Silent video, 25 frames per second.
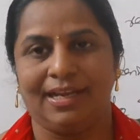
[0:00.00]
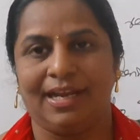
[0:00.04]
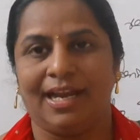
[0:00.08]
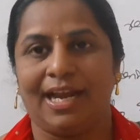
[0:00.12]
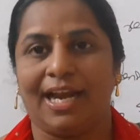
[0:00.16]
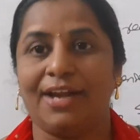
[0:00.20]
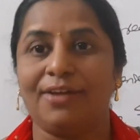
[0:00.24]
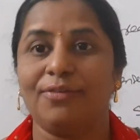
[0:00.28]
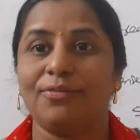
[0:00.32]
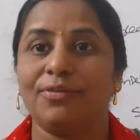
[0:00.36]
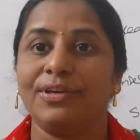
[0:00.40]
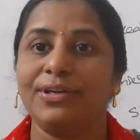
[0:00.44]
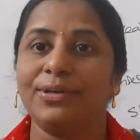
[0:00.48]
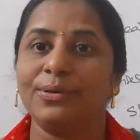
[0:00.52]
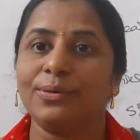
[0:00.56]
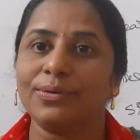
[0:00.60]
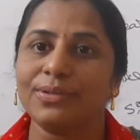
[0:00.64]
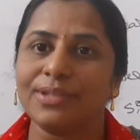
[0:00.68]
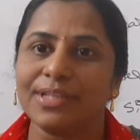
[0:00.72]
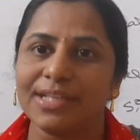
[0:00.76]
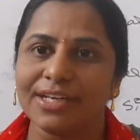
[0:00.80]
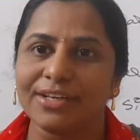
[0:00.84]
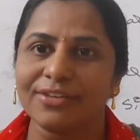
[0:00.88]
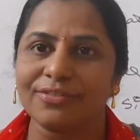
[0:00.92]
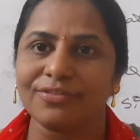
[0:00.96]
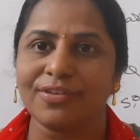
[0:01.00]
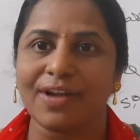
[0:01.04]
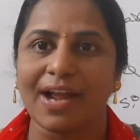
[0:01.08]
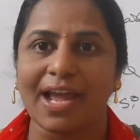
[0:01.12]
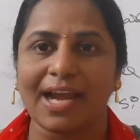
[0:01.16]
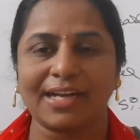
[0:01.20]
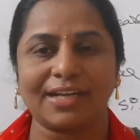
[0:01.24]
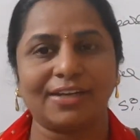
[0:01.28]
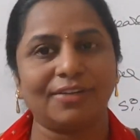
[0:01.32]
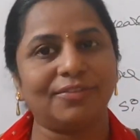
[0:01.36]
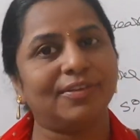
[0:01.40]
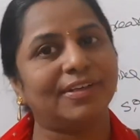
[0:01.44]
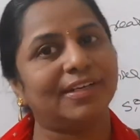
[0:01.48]
And we know the
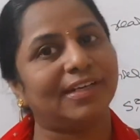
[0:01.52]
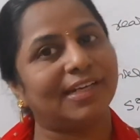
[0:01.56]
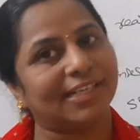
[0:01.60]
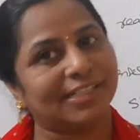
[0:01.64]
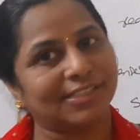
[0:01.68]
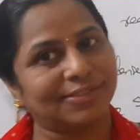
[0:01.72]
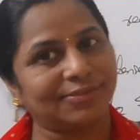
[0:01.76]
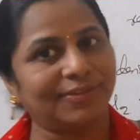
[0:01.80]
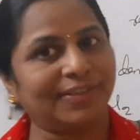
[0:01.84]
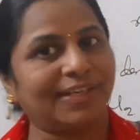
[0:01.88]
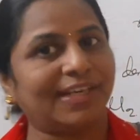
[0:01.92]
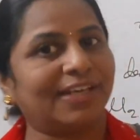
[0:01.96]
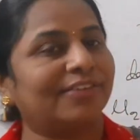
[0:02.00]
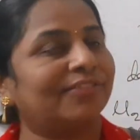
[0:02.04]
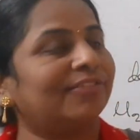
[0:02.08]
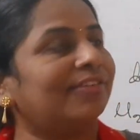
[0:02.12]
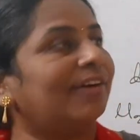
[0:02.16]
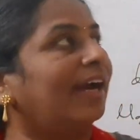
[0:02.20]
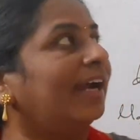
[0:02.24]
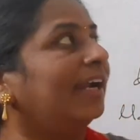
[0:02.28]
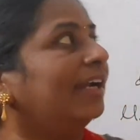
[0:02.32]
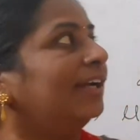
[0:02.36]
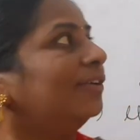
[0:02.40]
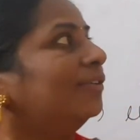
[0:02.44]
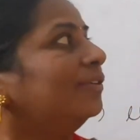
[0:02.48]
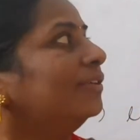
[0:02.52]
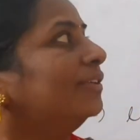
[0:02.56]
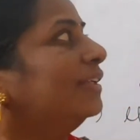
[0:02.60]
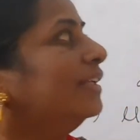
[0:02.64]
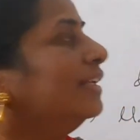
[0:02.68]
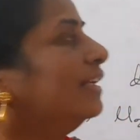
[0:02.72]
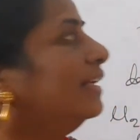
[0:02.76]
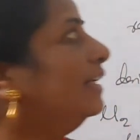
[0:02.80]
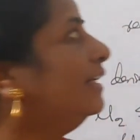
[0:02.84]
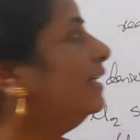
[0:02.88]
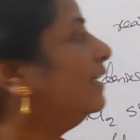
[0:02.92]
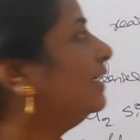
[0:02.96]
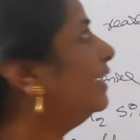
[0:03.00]
refractive index, we can find out the
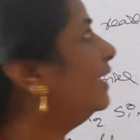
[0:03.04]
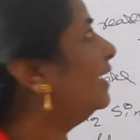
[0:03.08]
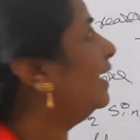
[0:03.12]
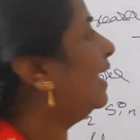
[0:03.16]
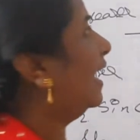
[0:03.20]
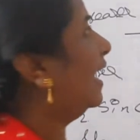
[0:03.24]
critical